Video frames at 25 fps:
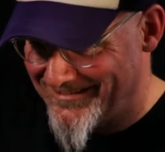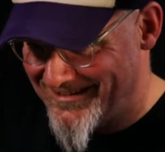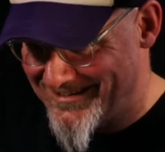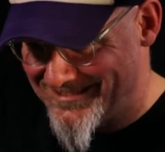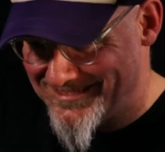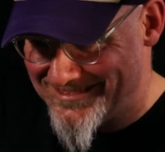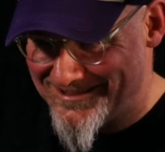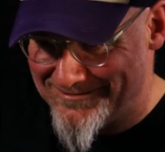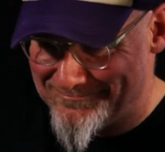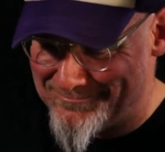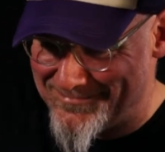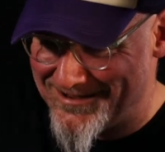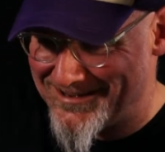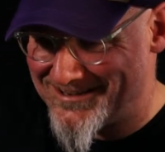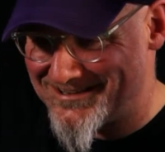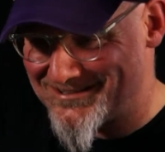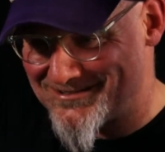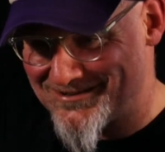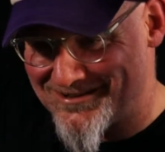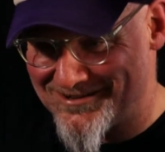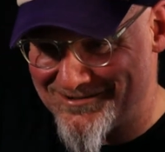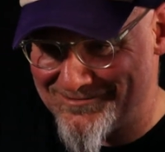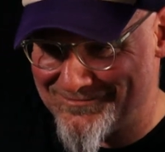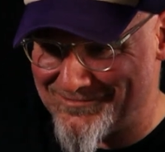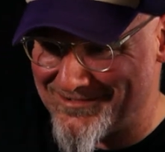in the big
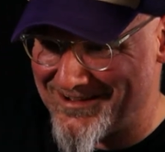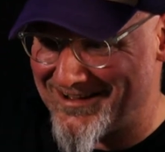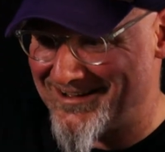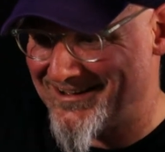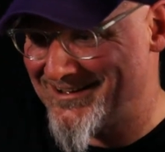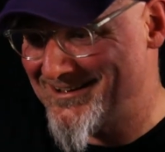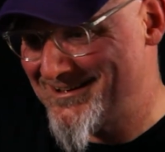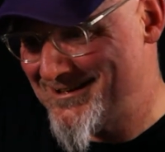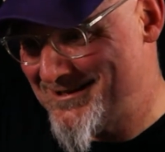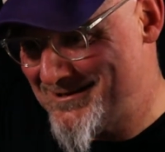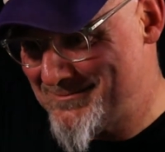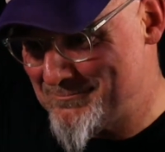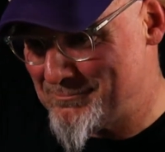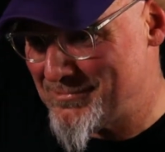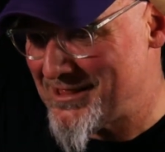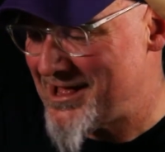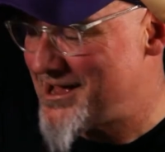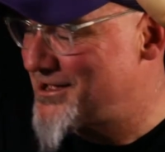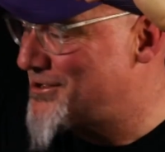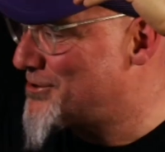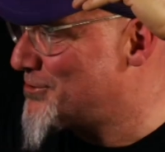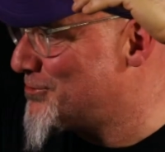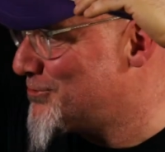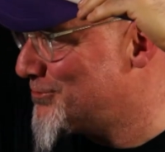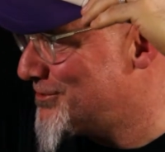sort of
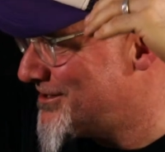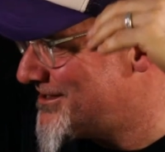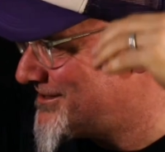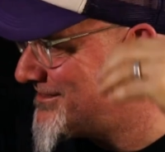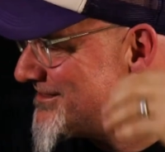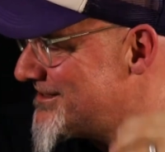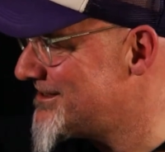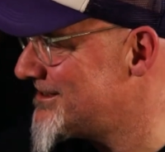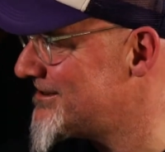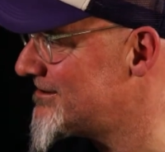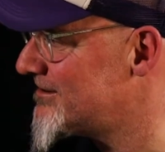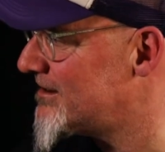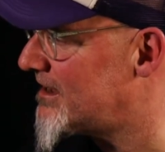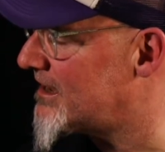black hole in there.